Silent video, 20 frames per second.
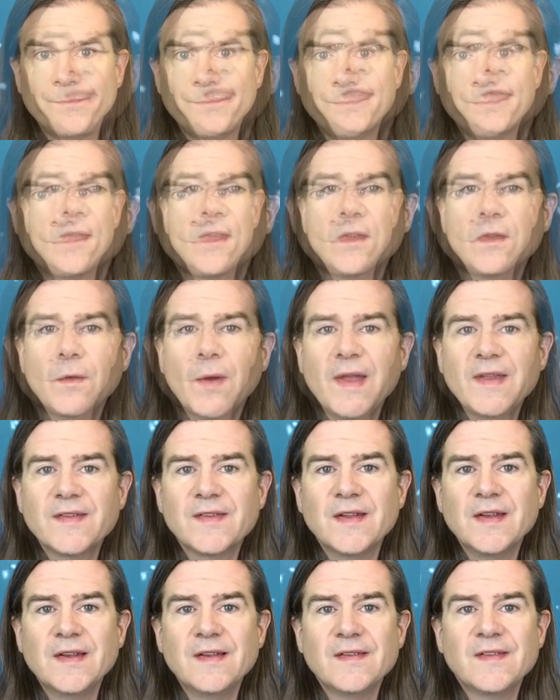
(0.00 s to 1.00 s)
Here in the
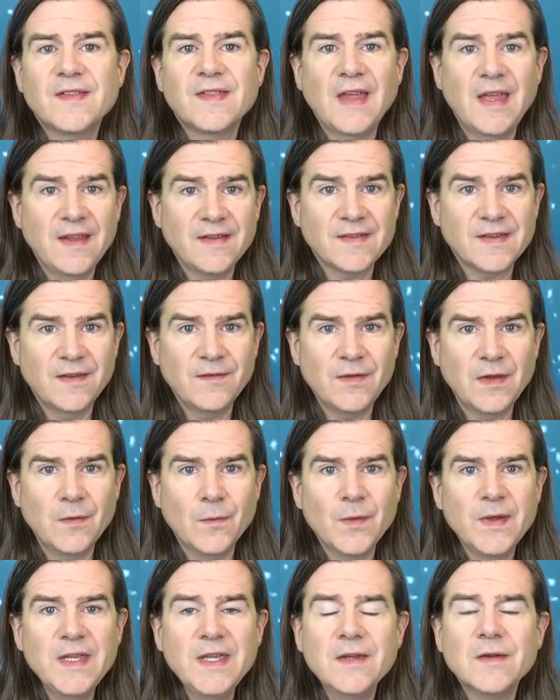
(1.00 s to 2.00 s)
US it is
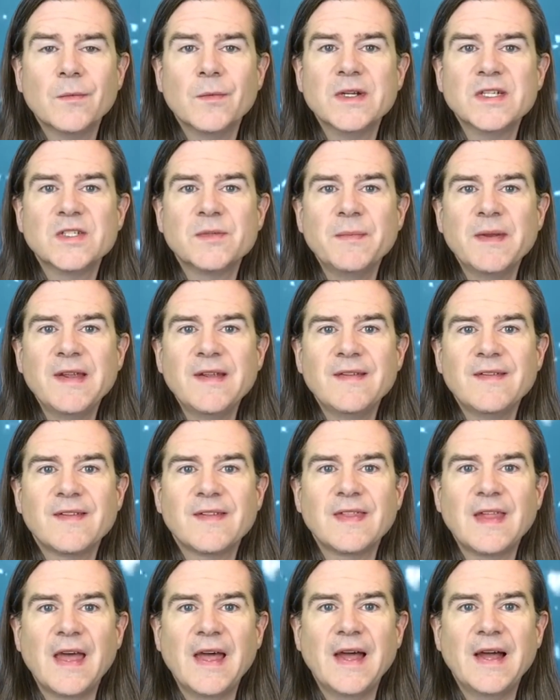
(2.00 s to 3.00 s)
Thanksgiving week, which
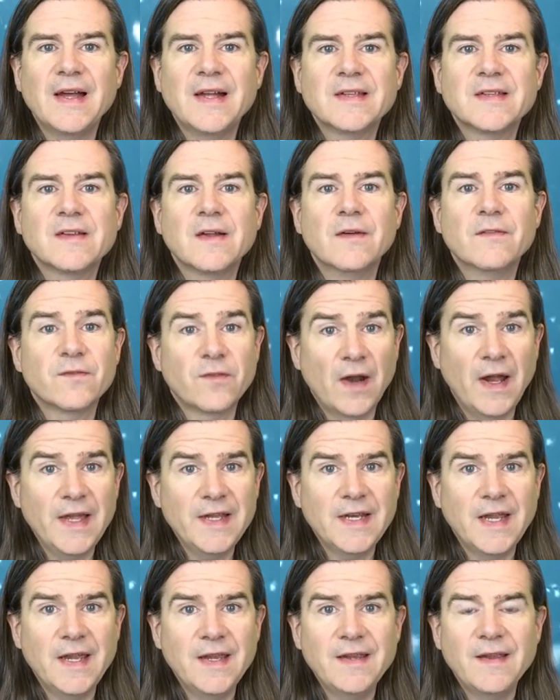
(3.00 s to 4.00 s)
means that
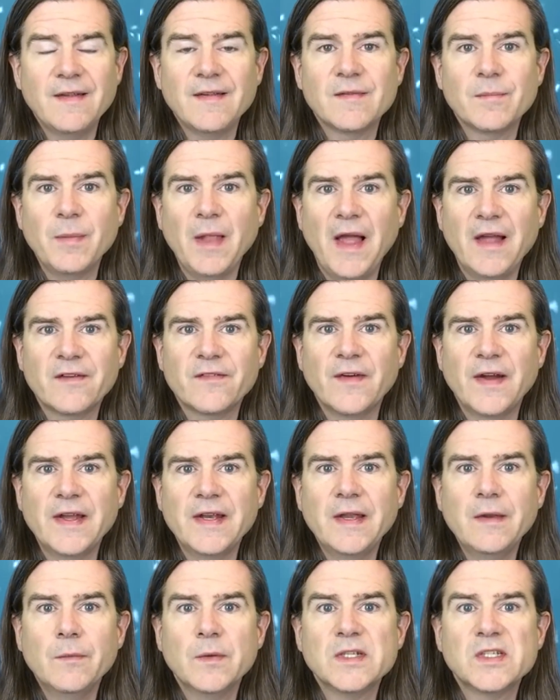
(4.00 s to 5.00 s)
Friday is Black
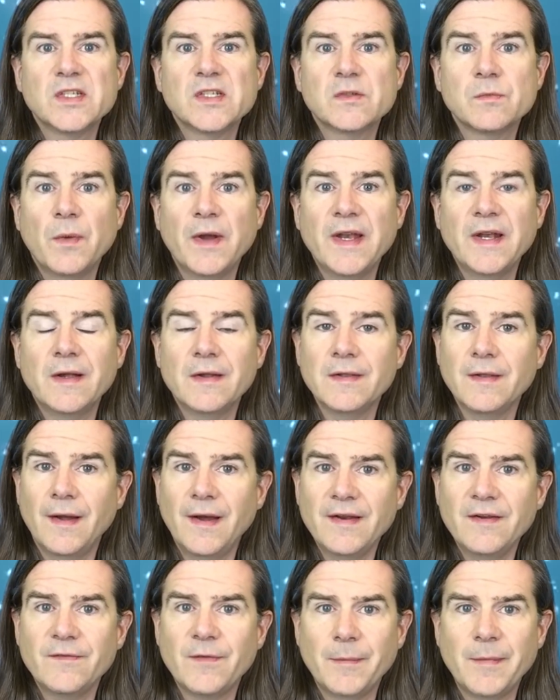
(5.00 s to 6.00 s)
Friday, which is when a
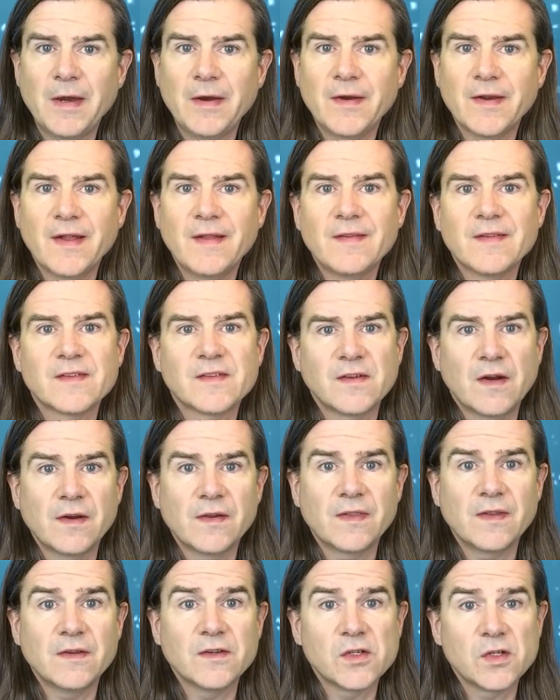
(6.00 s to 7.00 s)
lot of Americans
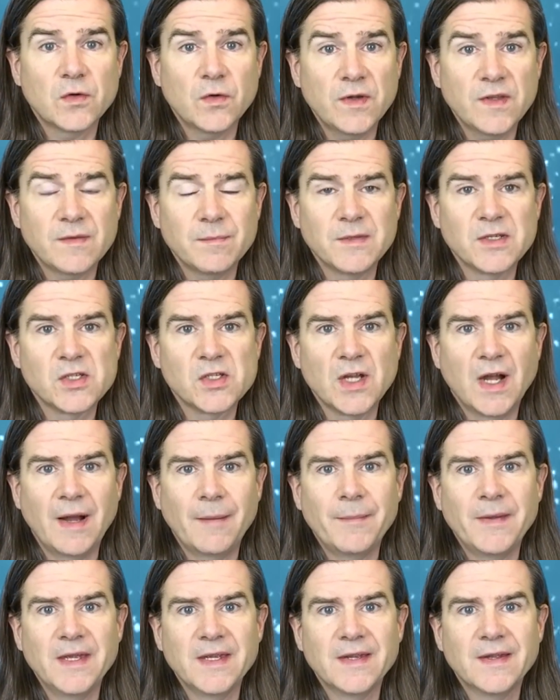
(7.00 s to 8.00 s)
start their Christmas
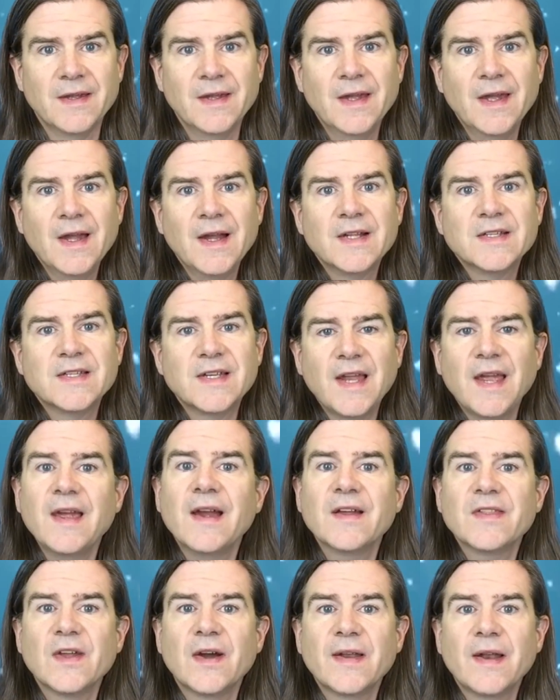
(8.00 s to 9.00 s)
shopping.
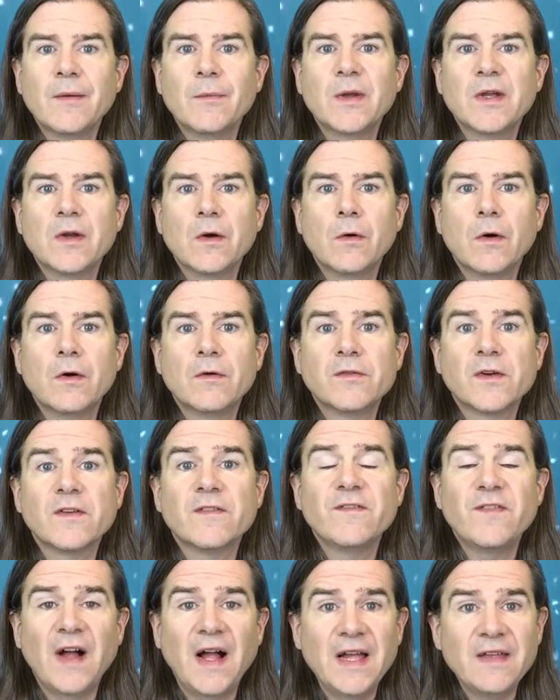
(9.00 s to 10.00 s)
Today I thought I would go
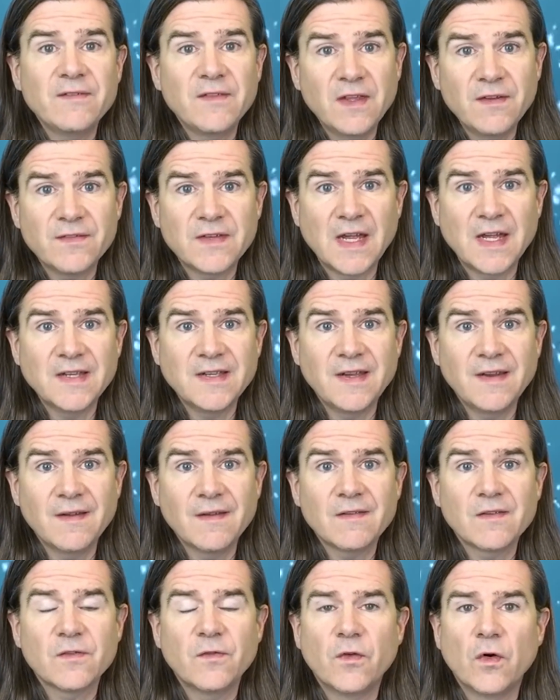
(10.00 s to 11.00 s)
over 5 gift
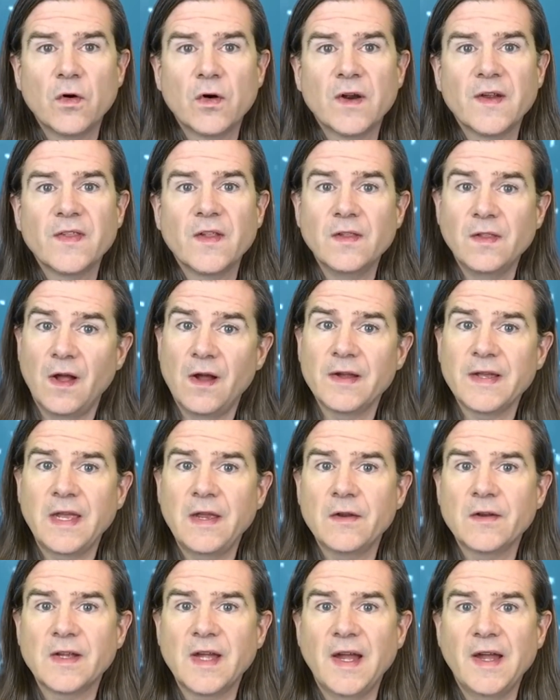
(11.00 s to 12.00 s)
ideas for the long
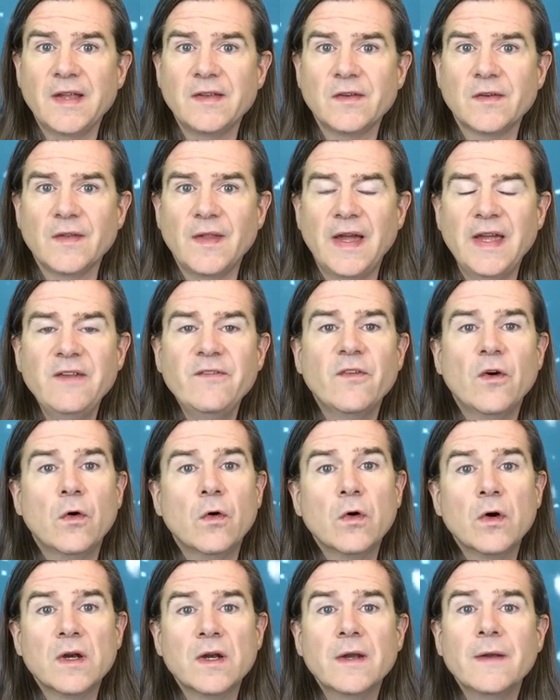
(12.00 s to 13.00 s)
hair guy in your life,
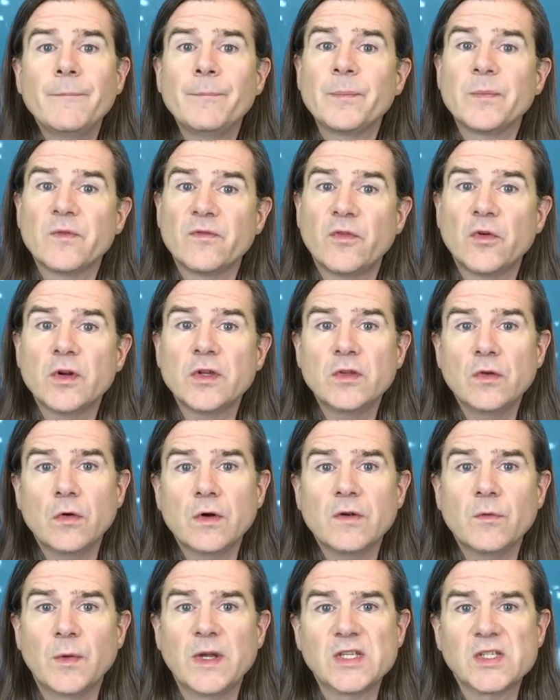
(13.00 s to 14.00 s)
or for
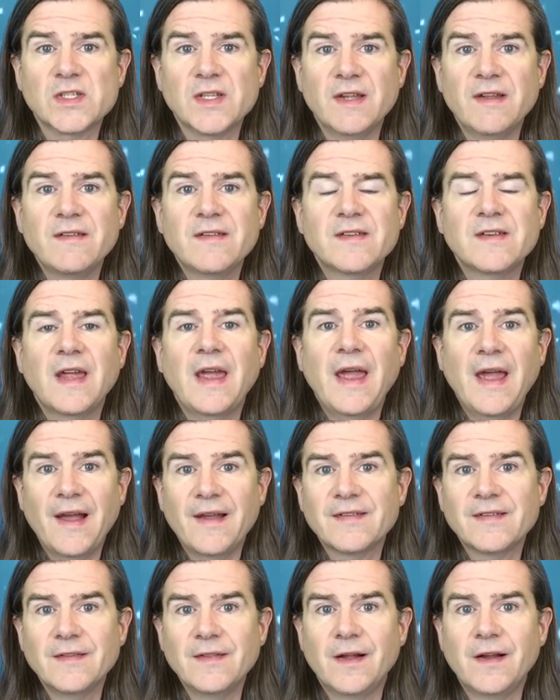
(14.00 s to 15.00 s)
your wish list
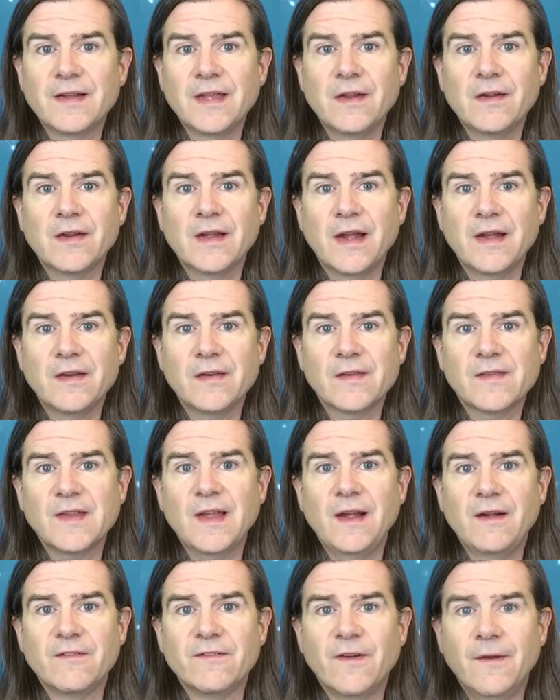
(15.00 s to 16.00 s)
as a long hair guy
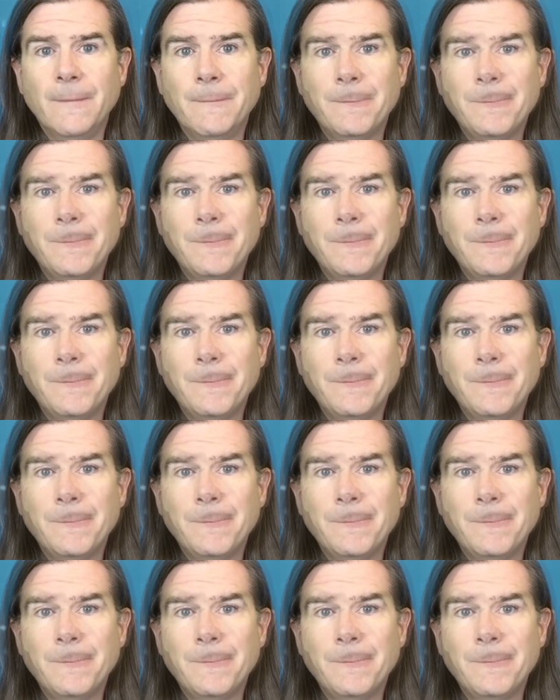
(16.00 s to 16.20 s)
yourself.